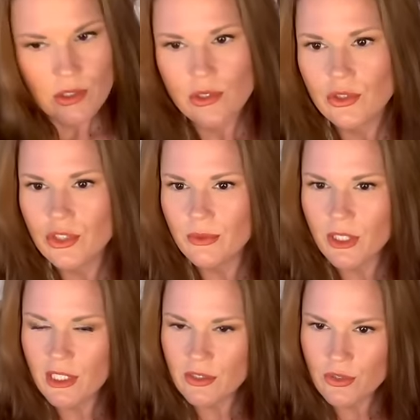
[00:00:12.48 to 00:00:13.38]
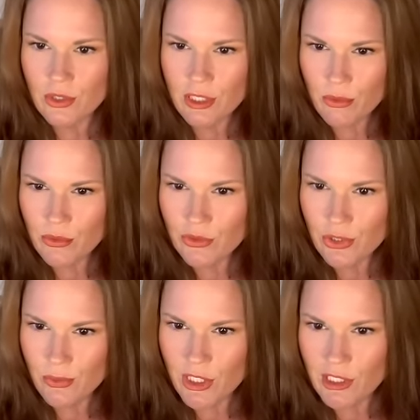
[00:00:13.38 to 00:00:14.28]
Show me Cancer in April. Show
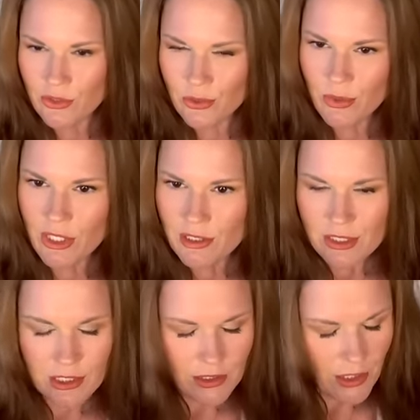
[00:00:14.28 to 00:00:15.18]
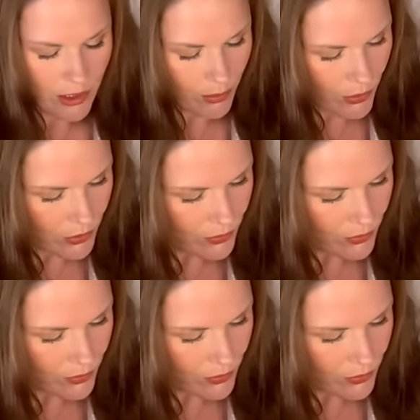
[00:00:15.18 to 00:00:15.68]
me Cancer, please, in April.